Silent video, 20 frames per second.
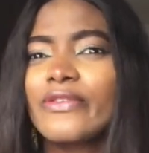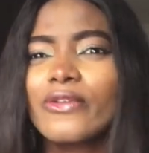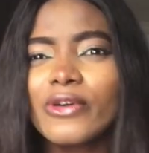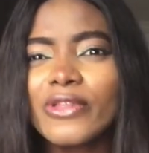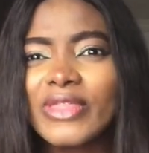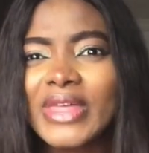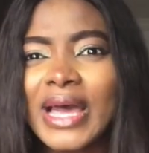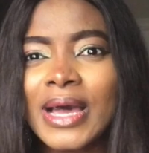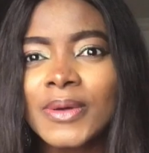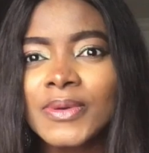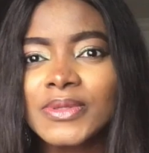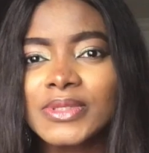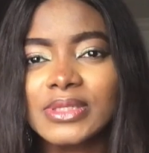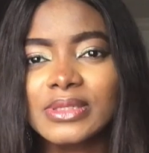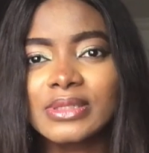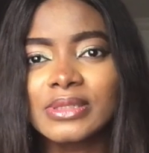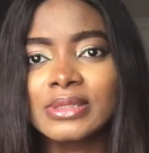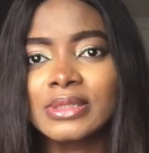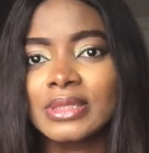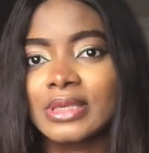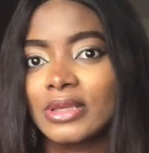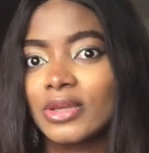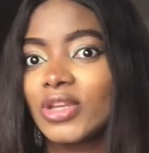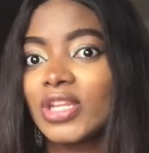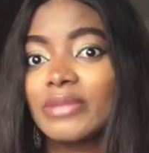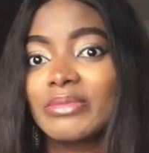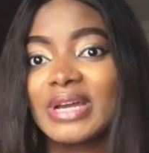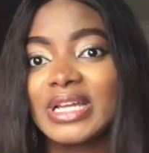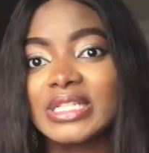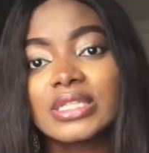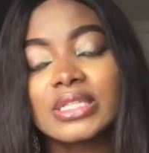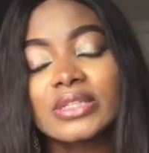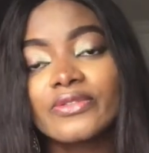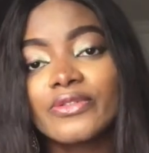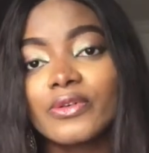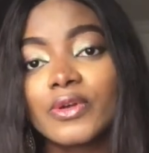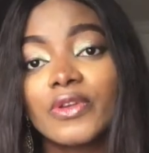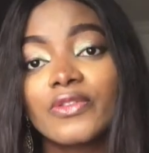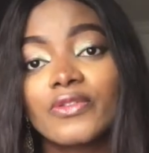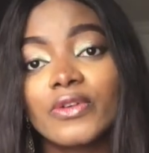4,000. You can imagine
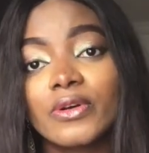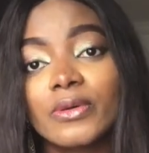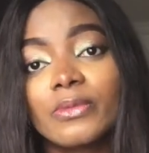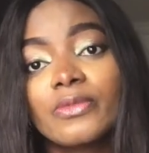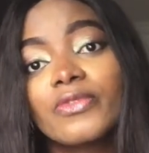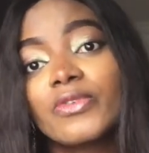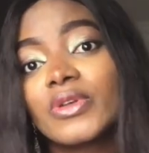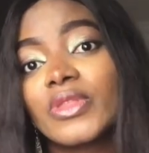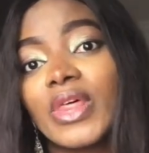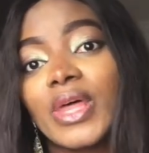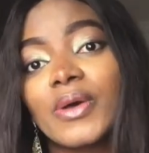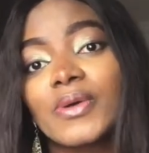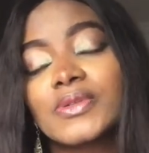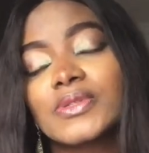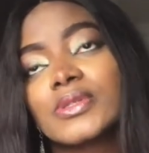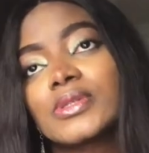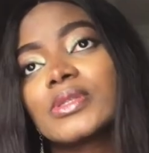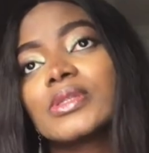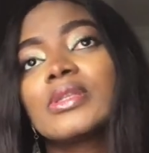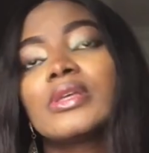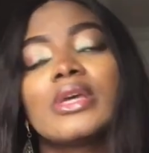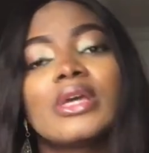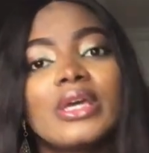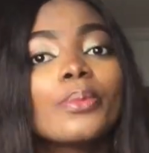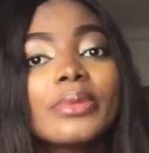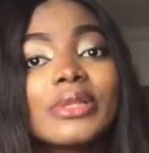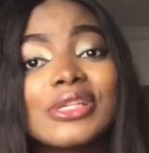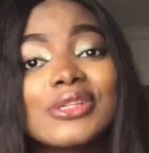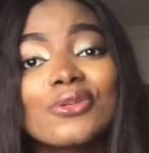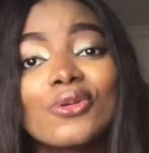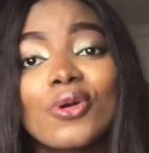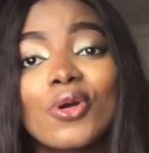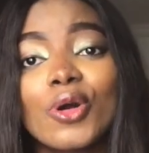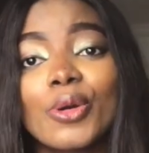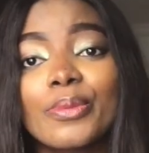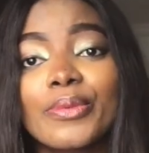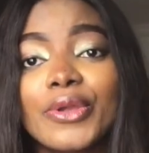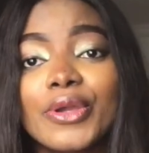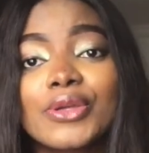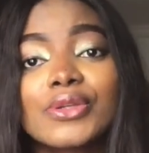for 4,000. Please go
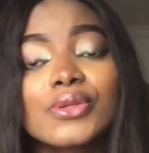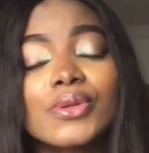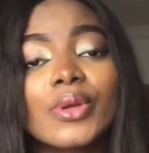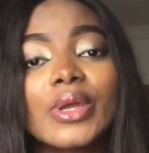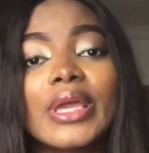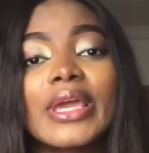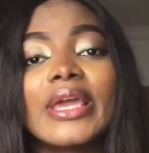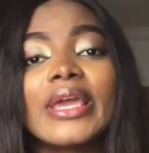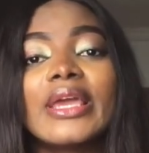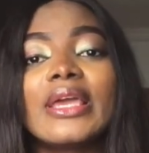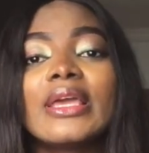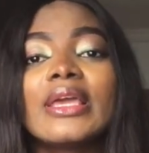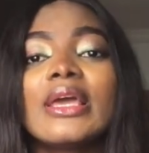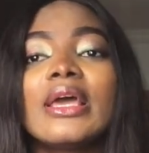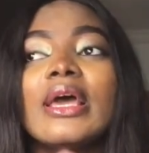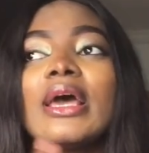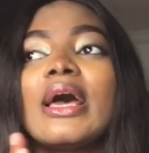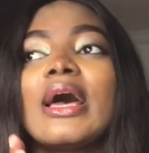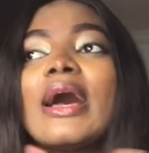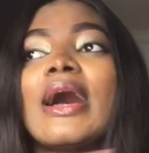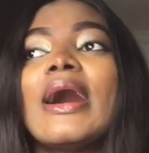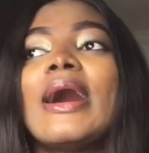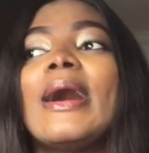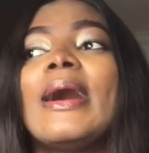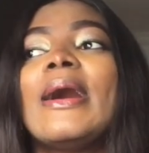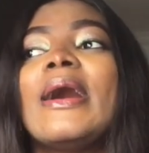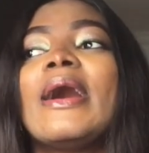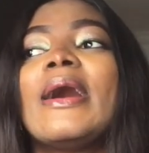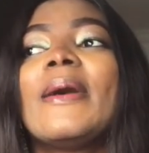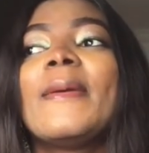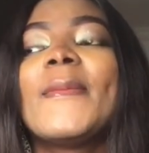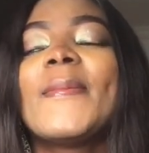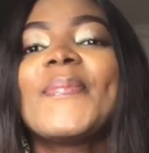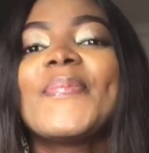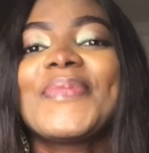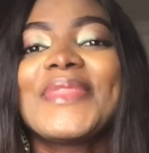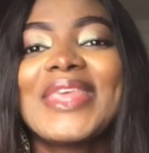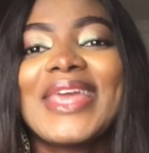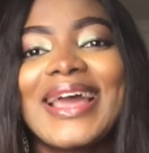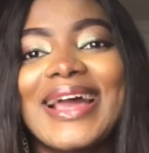copy yours, okay?
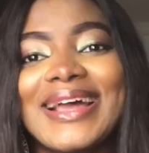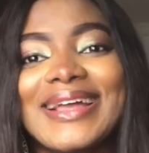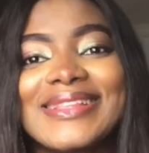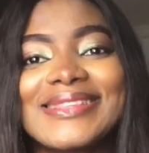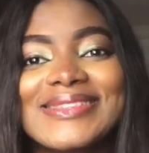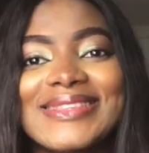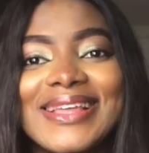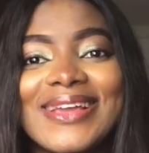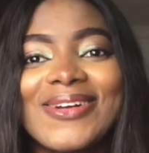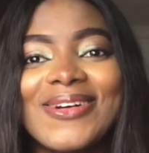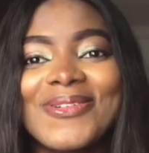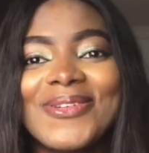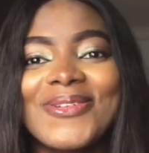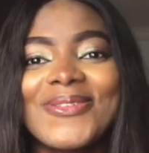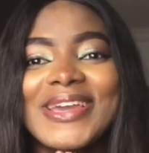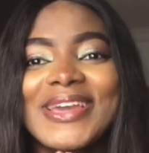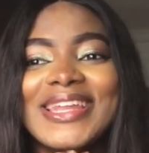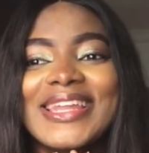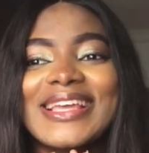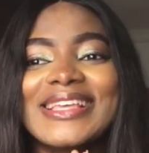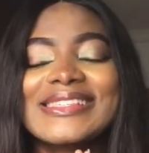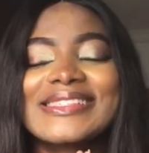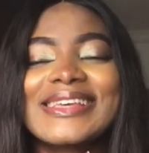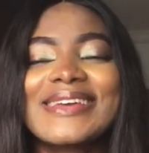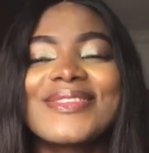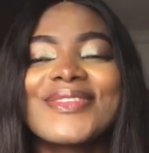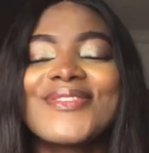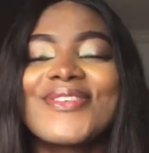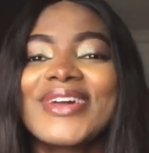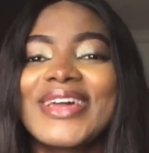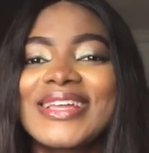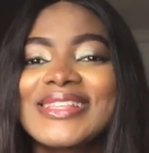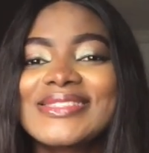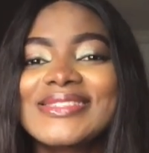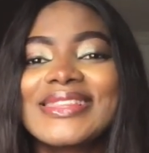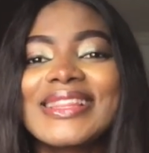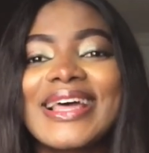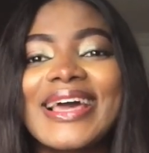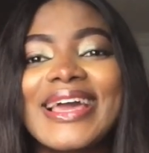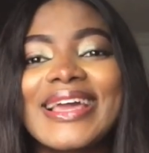Yeah, it's like on your way next time. Don't forget
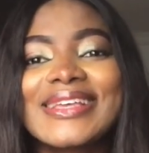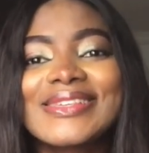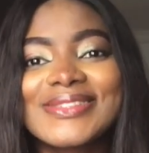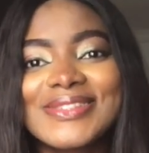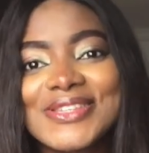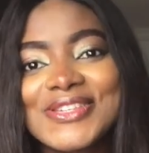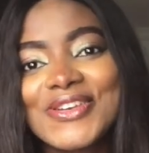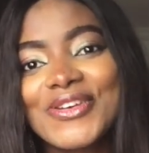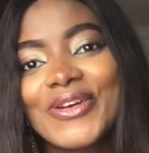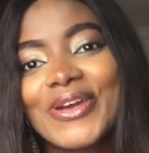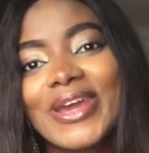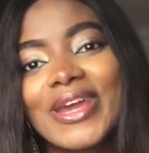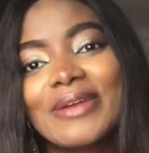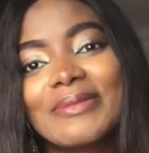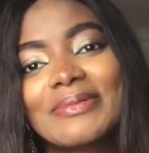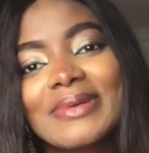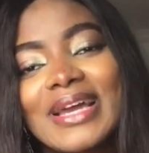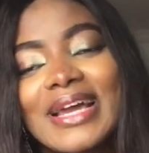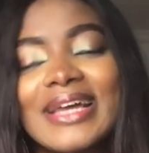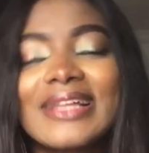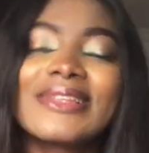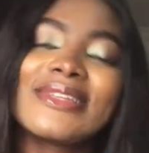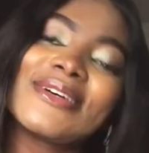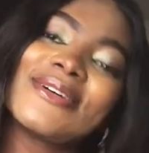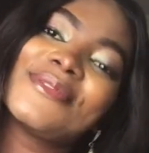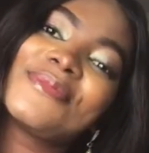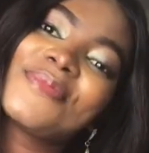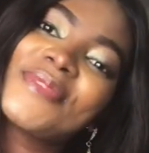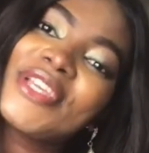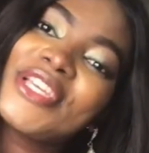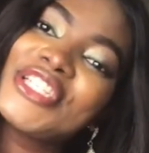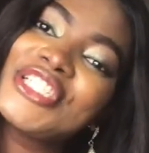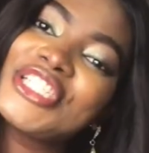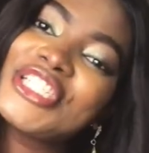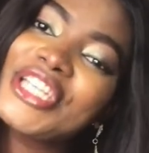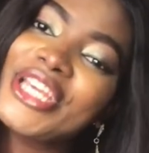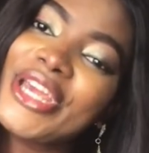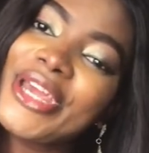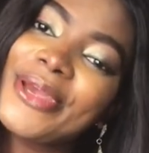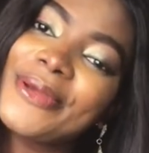to like, subscribe and
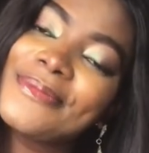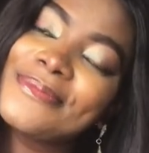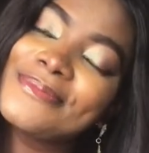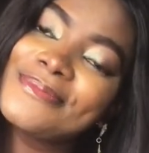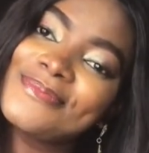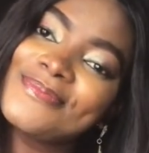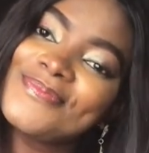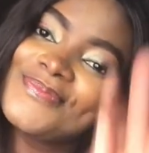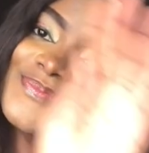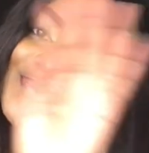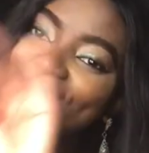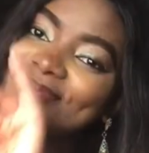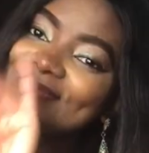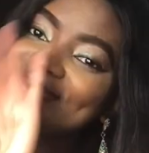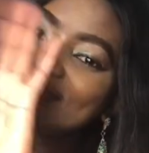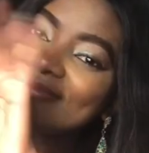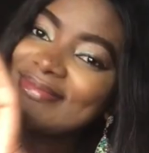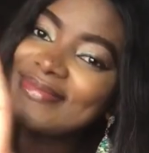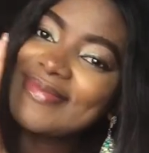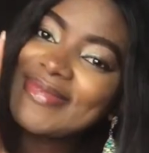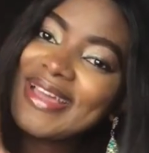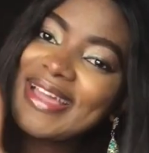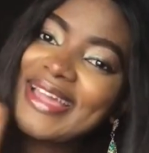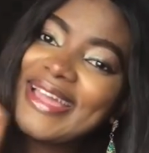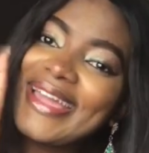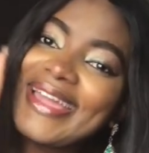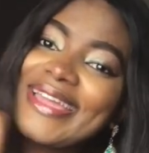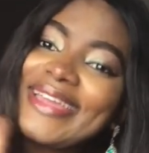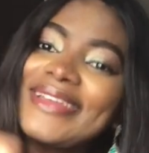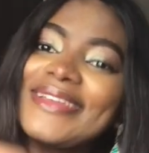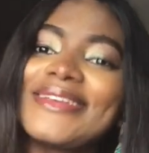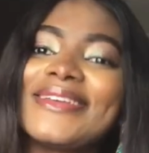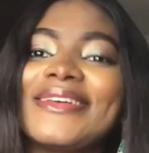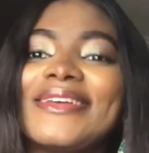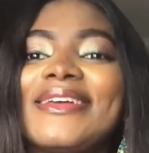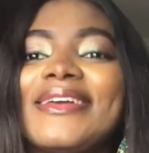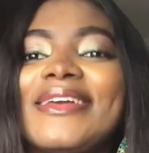share. Bye.